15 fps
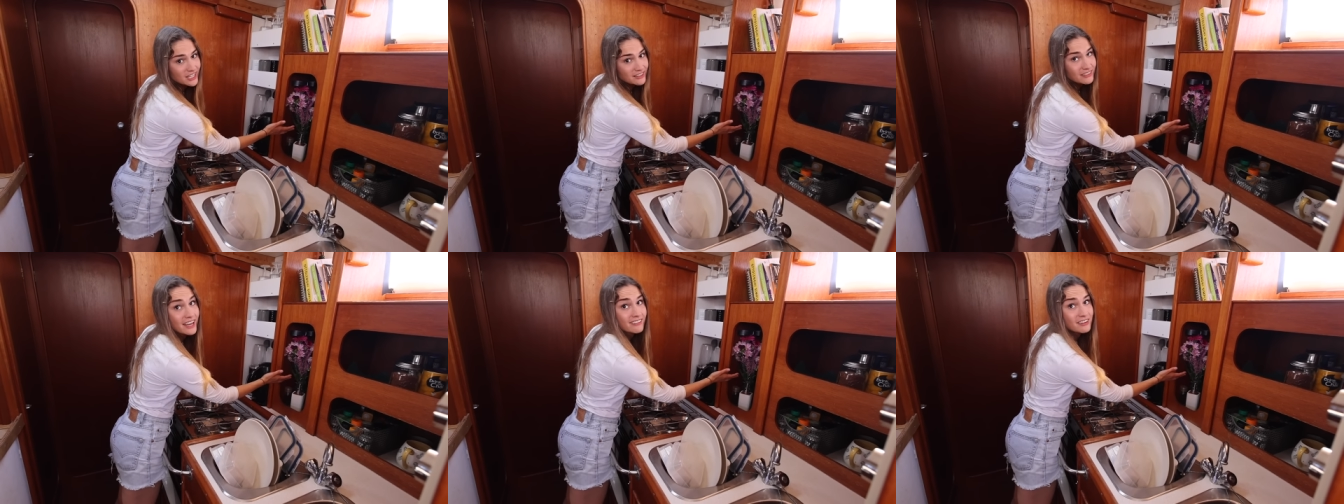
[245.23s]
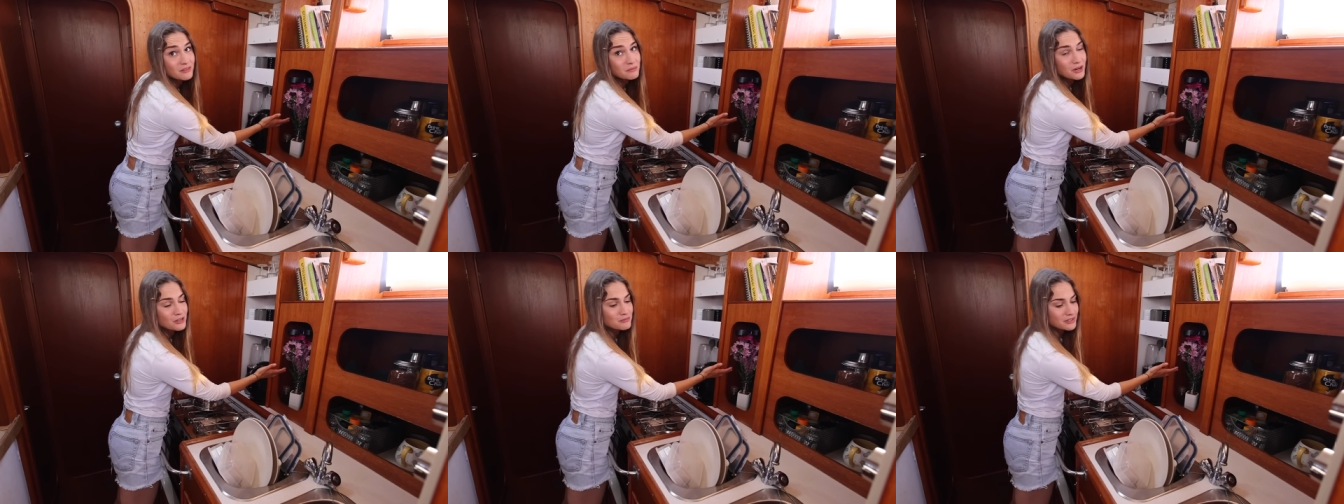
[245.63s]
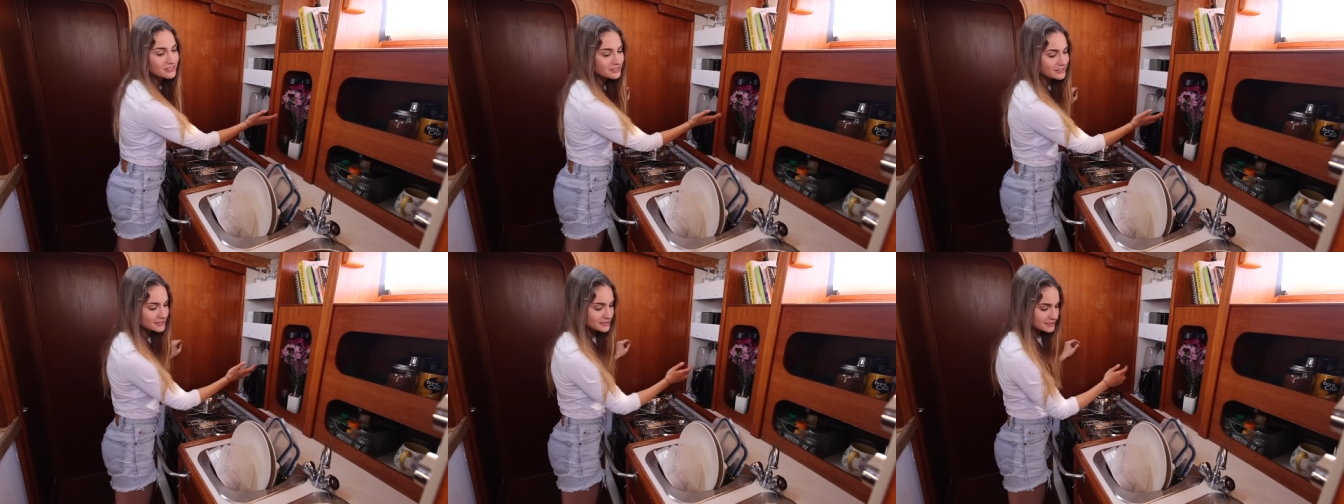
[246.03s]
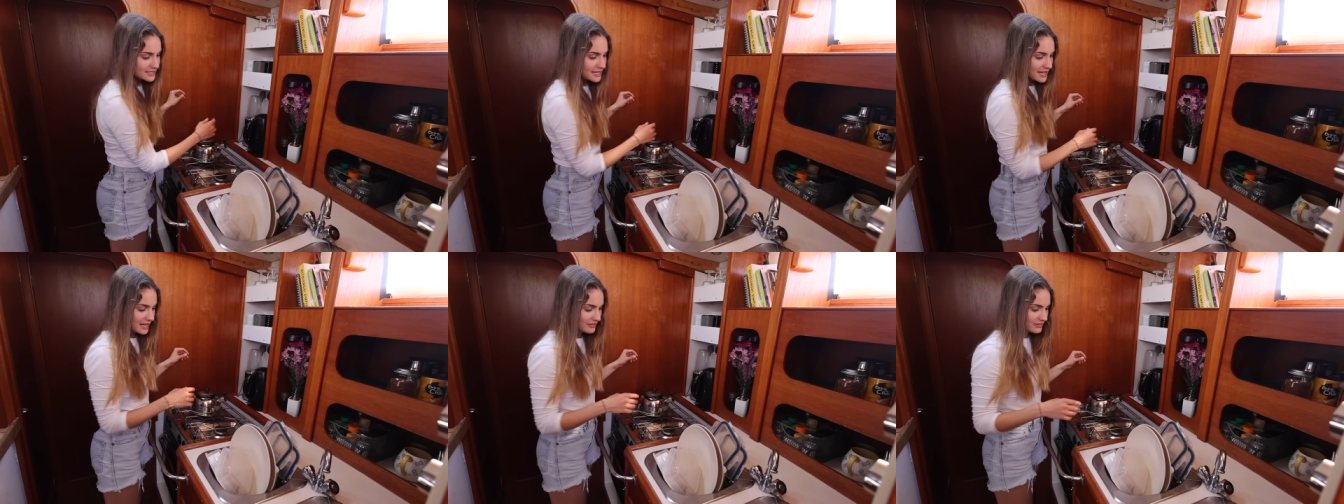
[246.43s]
in there at the moment.
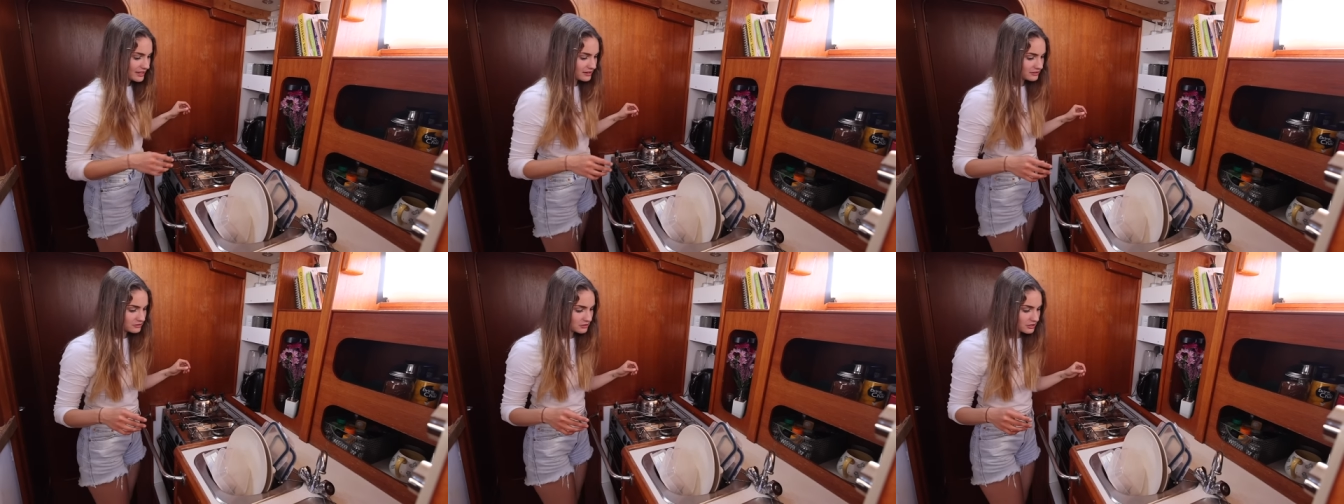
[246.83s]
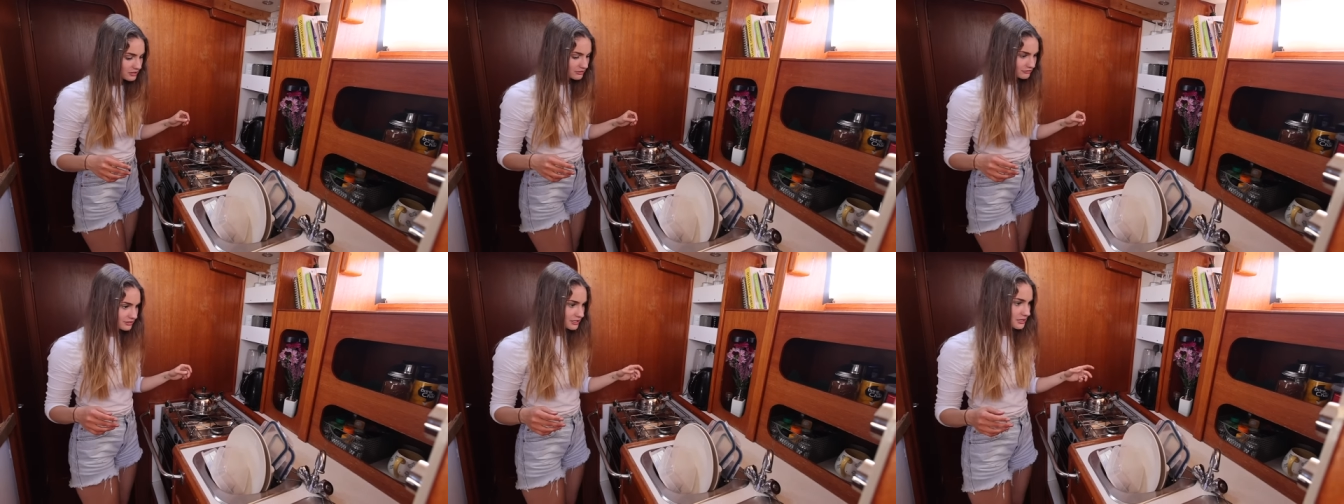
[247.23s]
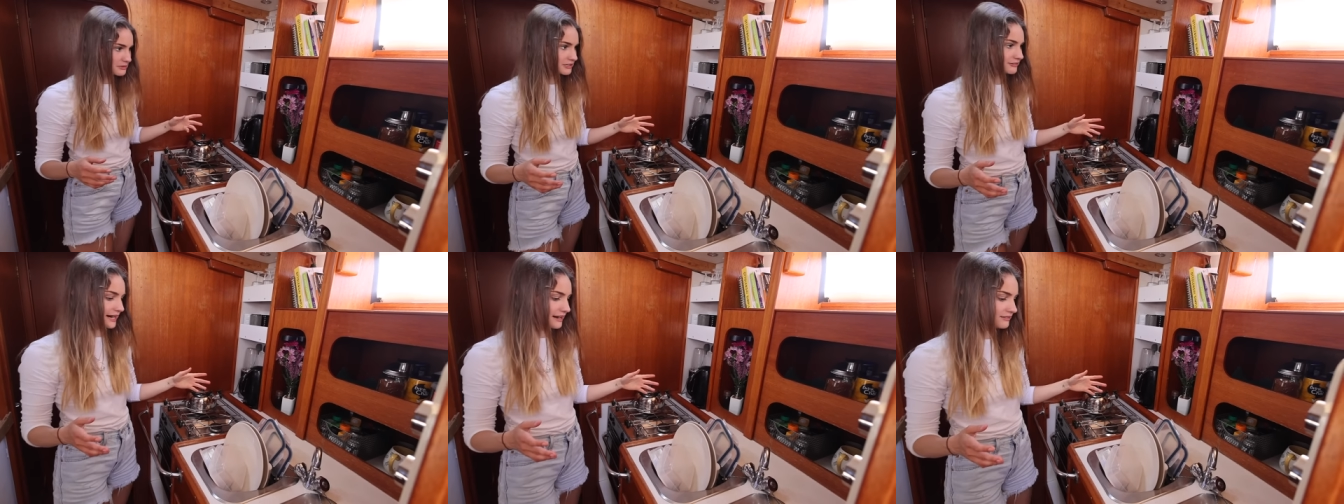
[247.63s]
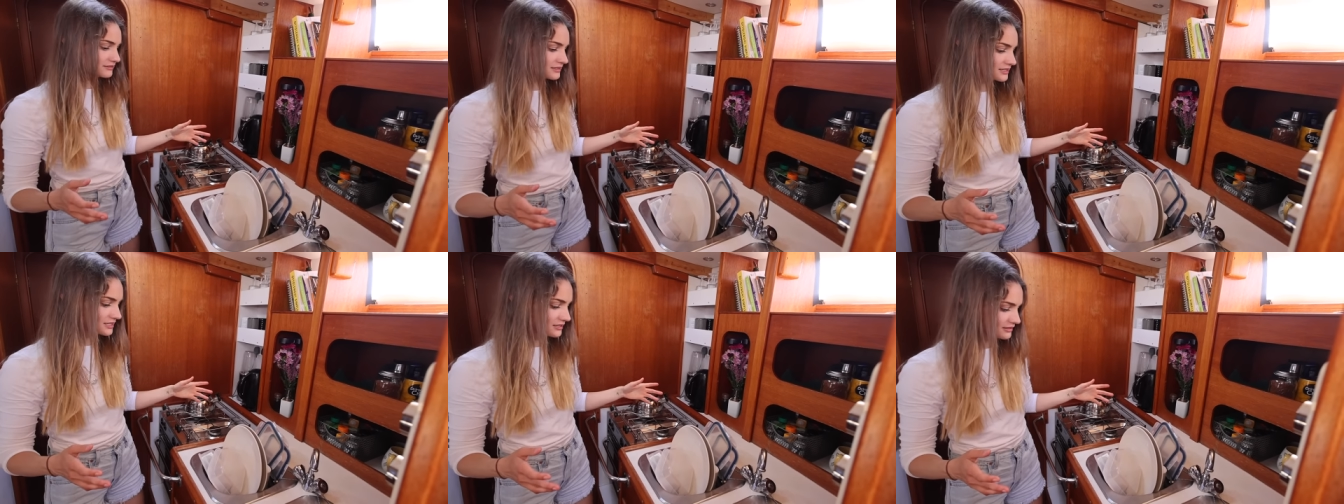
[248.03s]
And then coming
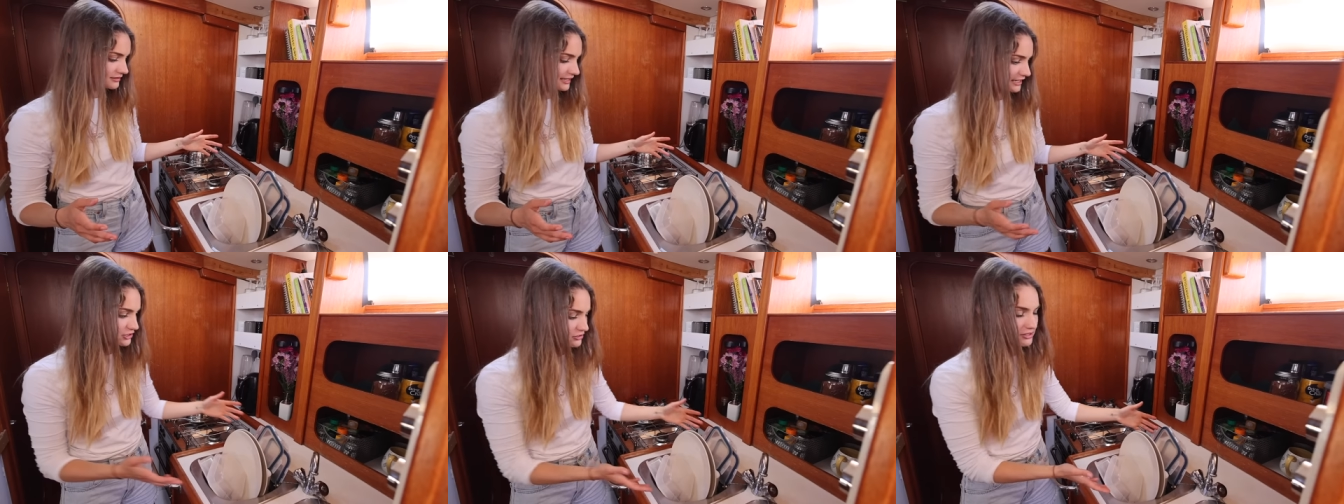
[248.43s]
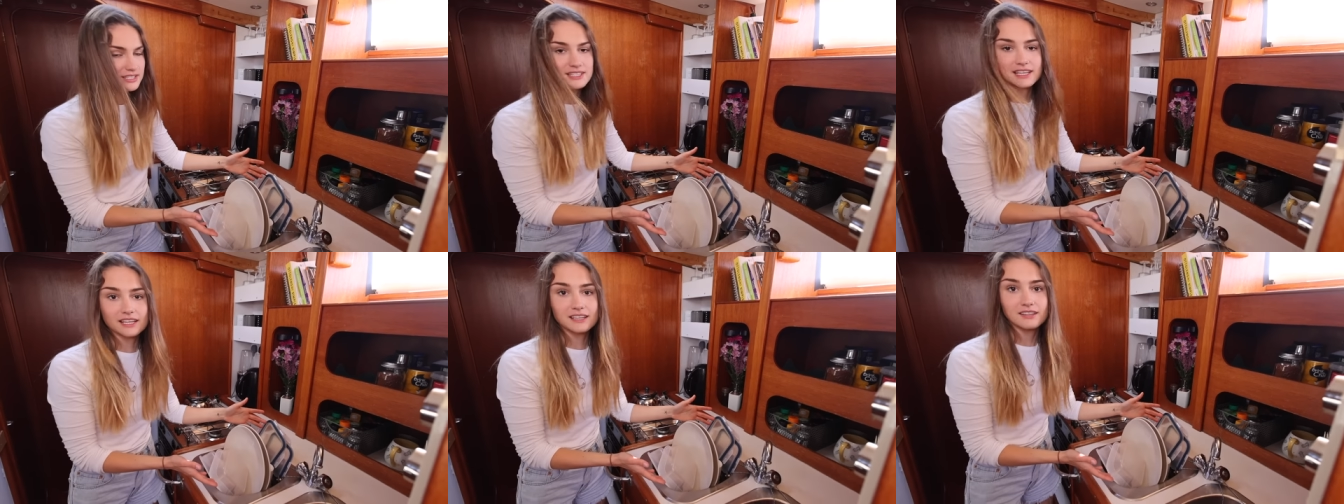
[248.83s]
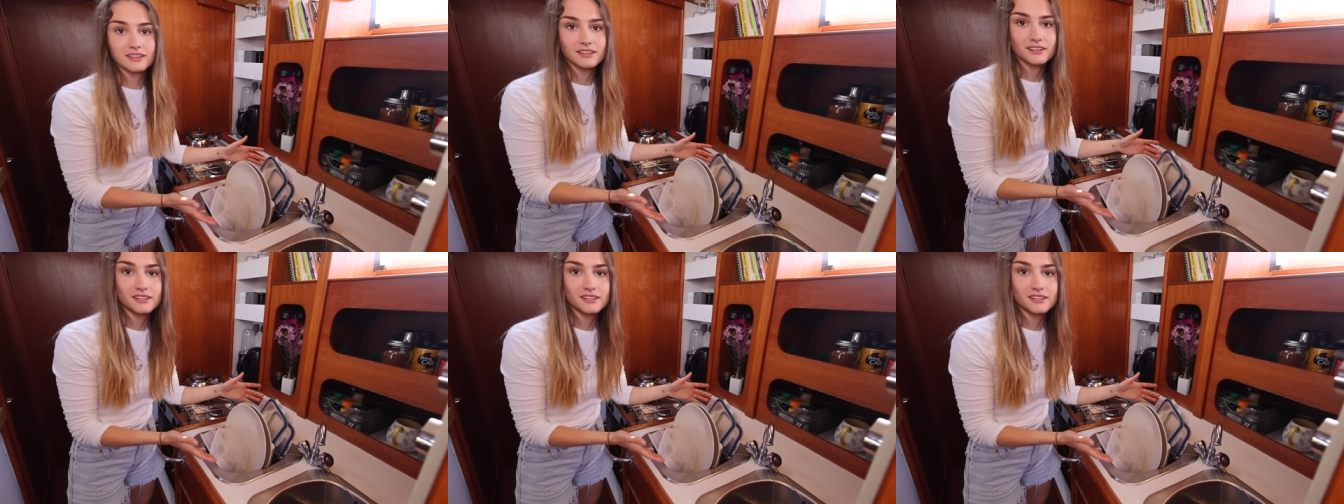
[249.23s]
round, as you can see,